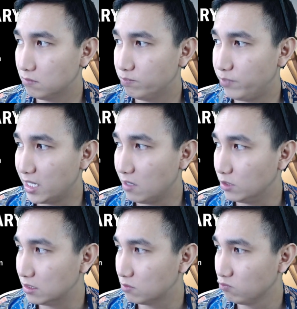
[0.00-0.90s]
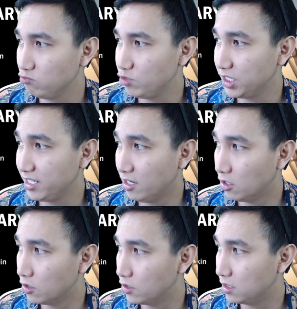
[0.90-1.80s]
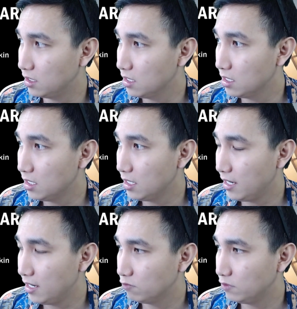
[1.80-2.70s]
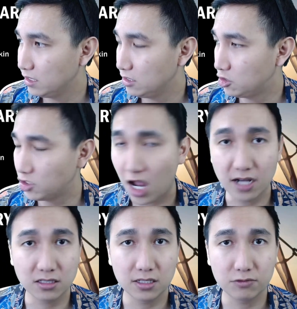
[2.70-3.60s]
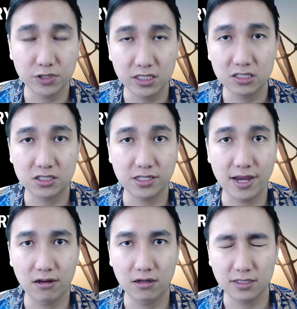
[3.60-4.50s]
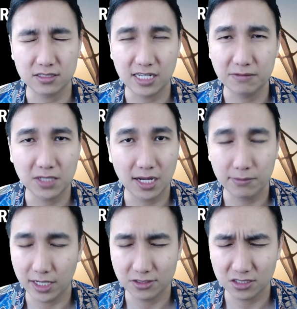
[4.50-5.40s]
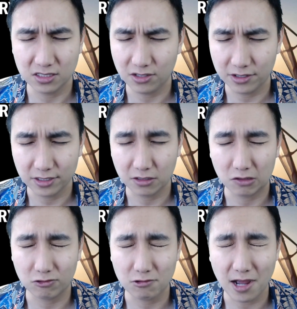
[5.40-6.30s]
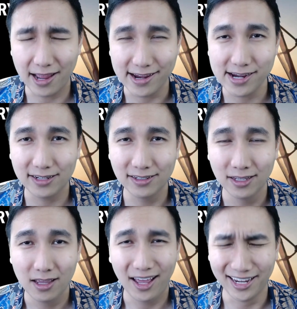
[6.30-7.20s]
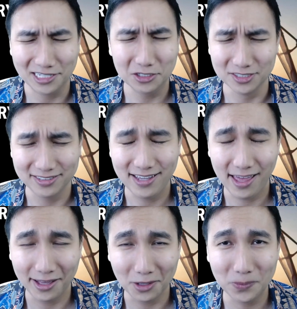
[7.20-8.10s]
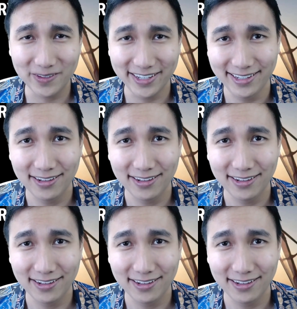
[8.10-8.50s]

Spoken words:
But I was really hurt, really shocked, and really scared at the same time. I just started crying. I couldn't help it.